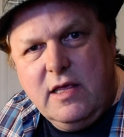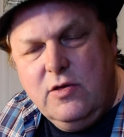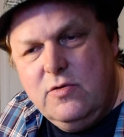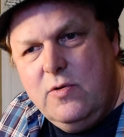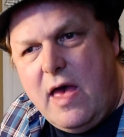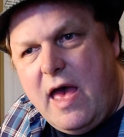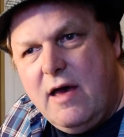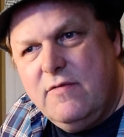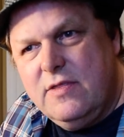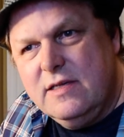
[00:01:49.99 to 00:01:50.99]
You
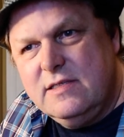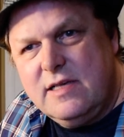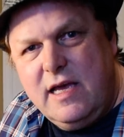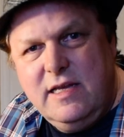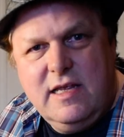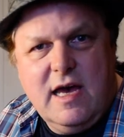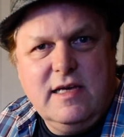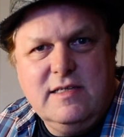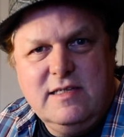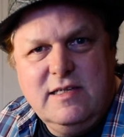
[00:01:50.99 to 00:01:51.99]
have the
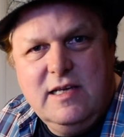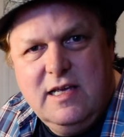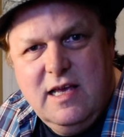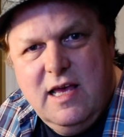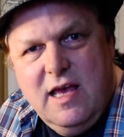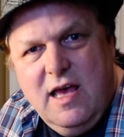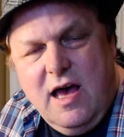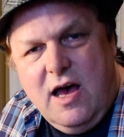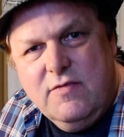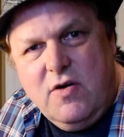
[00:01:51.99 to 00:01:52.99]
zeitgeist
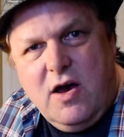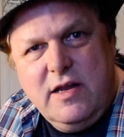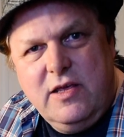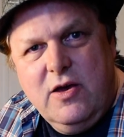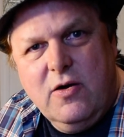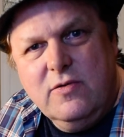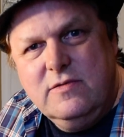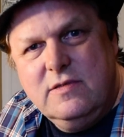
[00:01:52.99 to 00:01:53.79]
of audio.